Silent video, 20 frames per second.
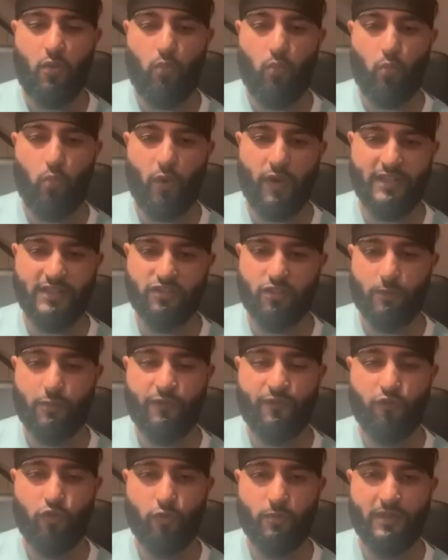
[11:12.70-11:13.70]
when he's not
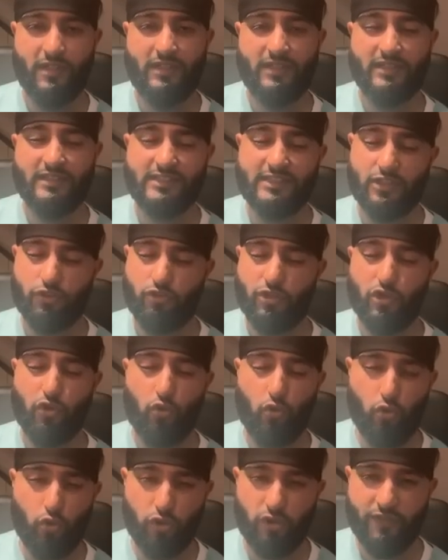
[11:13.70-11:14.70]
performing, considering
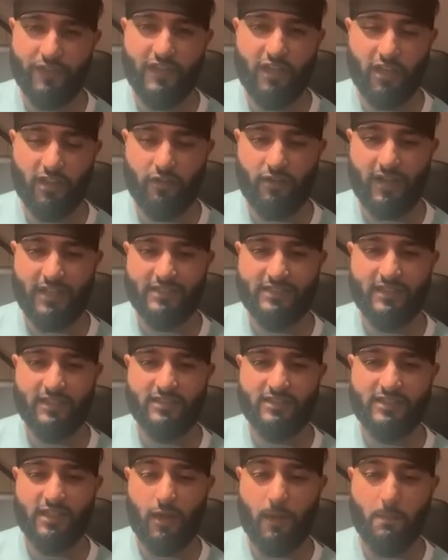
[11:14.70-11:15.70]
all of the other
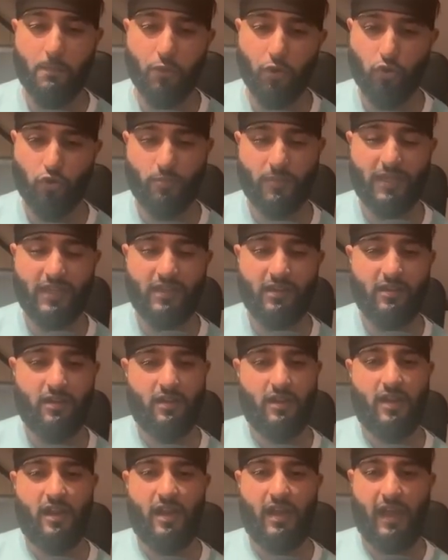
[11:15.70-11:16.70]
assets that are booming
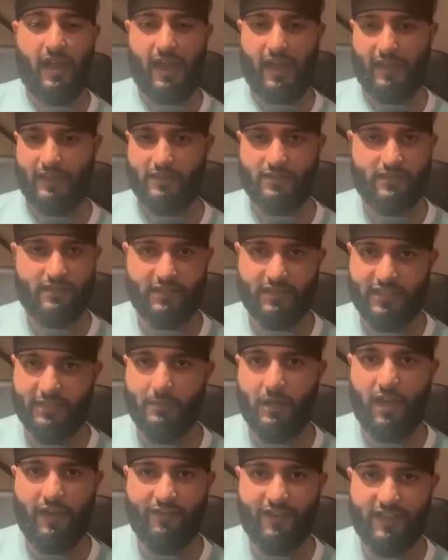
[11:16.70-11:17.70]
and the
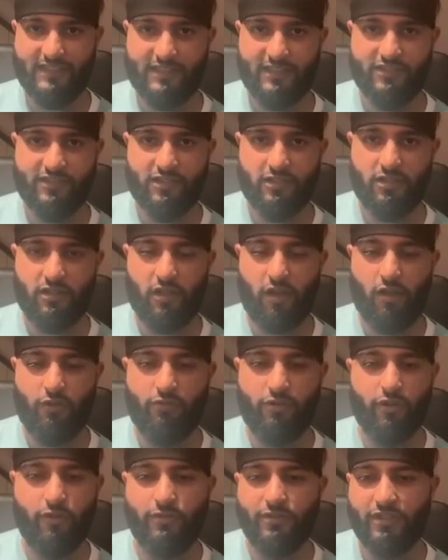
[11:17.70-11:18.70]
amount of assets that
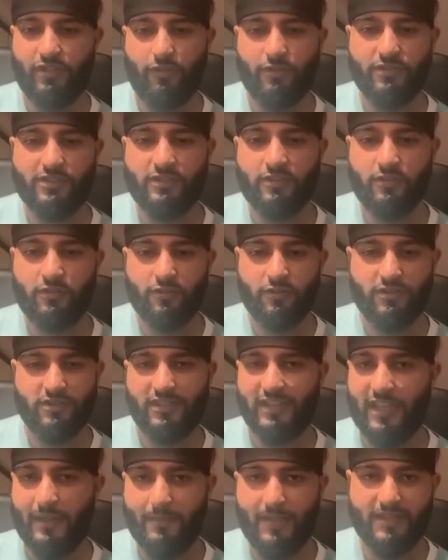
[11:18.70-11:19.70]
are only going to
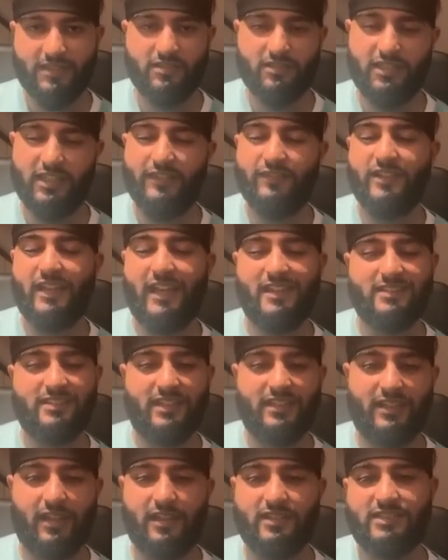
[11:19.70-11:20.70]
get better. Even Eze
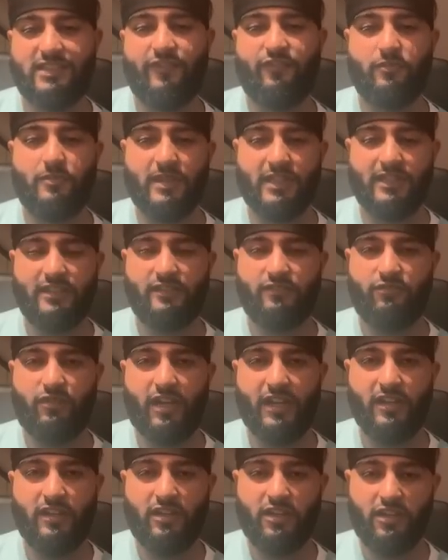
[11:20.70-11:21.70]
at 7 million, right?